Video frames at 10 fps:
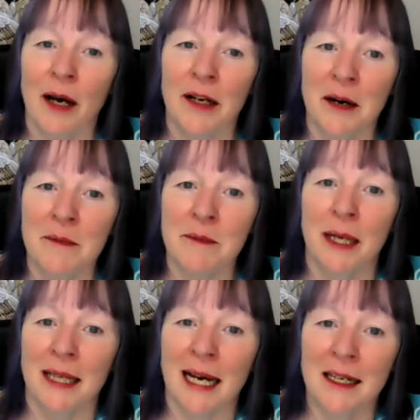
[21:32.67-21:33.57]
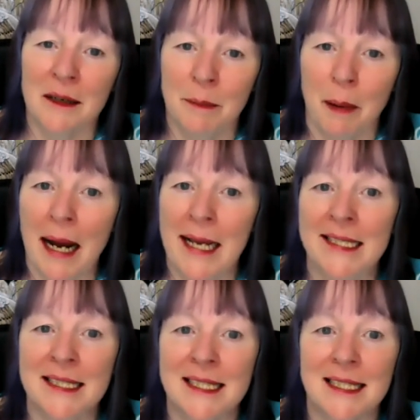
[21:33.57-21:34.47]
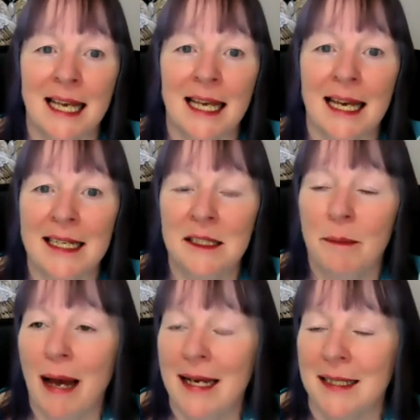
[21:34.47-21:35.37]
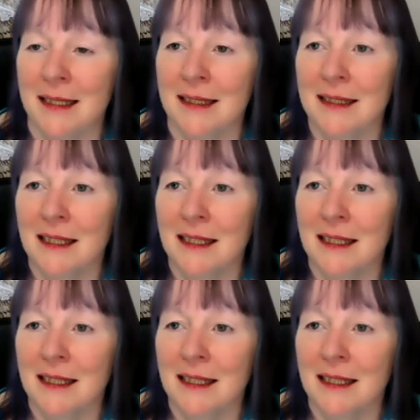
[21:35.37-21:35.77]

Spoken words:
a number that combines the independent